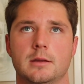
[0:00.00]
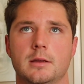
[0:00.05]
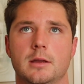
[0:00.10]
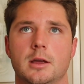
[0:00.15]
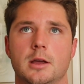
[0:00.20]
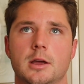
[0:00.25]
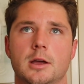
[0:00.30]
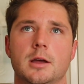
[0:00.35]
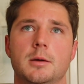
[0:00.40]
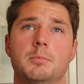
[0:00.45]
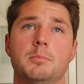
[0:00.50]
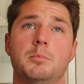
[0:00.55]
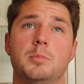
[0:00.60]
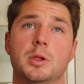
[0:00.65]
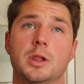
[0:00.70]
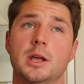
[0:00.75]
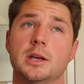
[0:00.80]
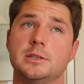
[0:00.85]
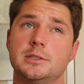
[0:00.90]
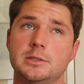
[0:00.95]

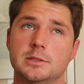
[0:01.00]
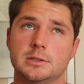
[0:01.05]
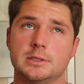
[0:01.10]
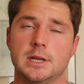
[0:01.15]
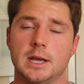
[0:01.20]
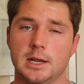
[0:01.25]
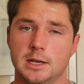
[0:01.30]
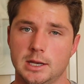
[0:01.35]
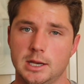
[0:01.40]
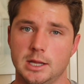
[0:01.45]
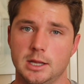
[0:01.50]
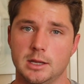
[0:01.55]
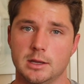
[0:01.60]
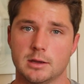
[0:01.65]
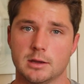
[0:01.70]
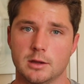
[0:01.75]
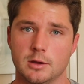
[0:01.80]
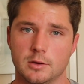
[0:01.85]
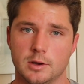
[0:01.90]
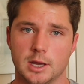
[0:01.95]
plus your
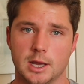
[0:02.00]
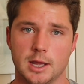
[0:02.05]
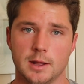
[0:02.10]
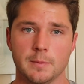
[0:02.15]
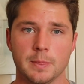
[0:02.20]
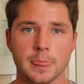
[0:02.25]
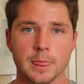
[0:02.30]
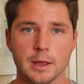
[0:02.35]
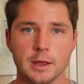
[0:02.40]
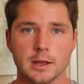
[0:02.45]
technique, okay?